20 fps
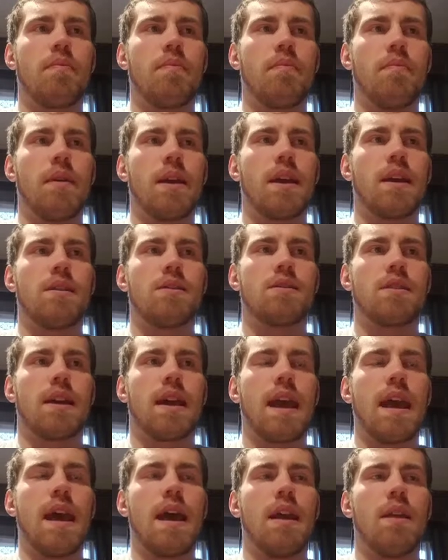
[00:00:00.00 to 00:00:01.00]
because
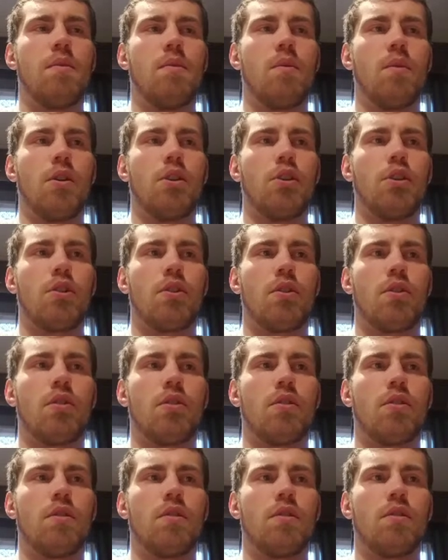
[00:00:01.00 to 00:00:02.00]
again, when
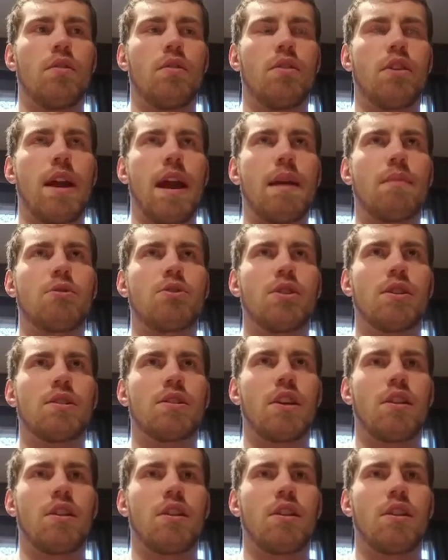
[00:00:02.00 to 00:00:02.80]
your hamstring's